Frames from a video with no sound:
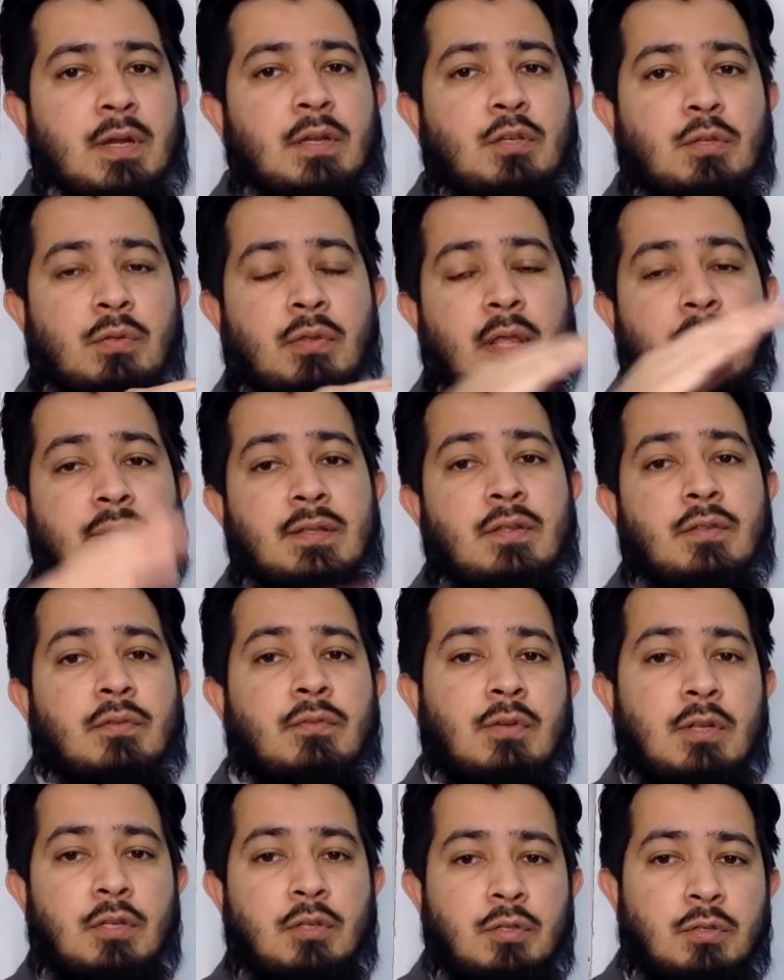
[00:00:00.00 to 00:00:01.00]

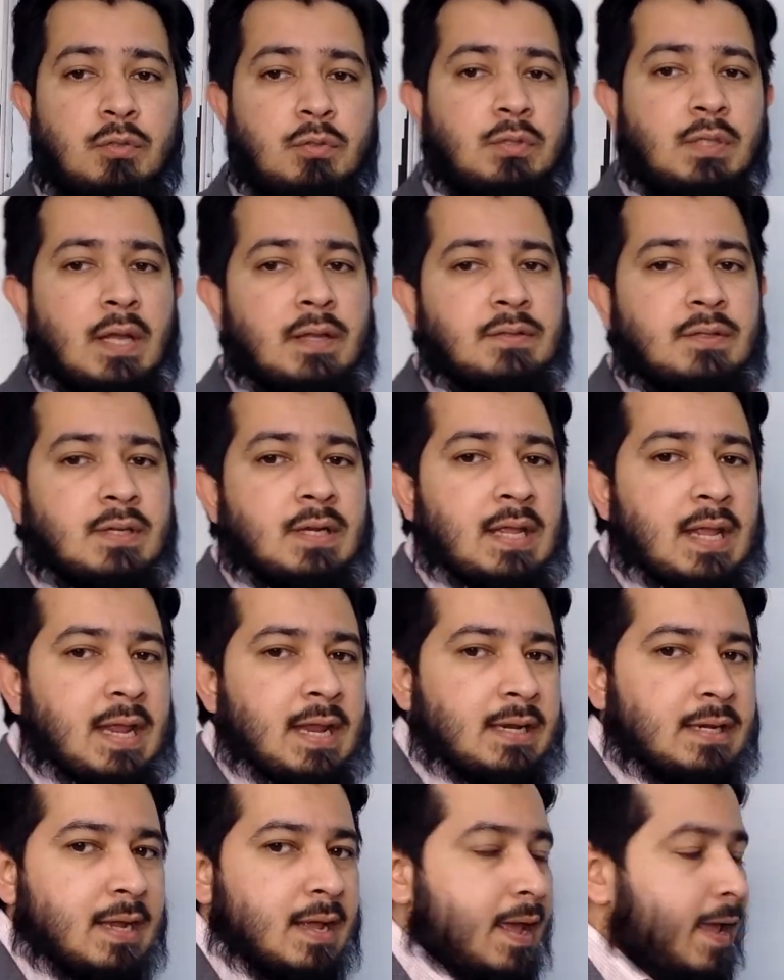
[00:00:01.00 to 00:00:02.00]
2003 to
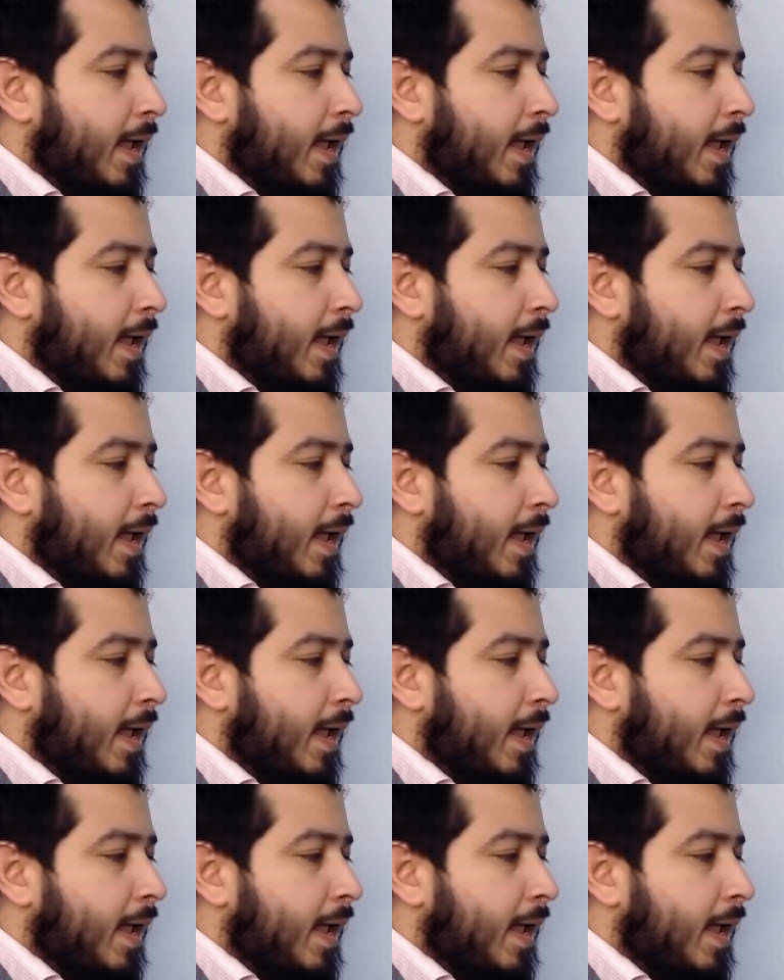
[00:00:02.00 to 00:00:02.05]
2008.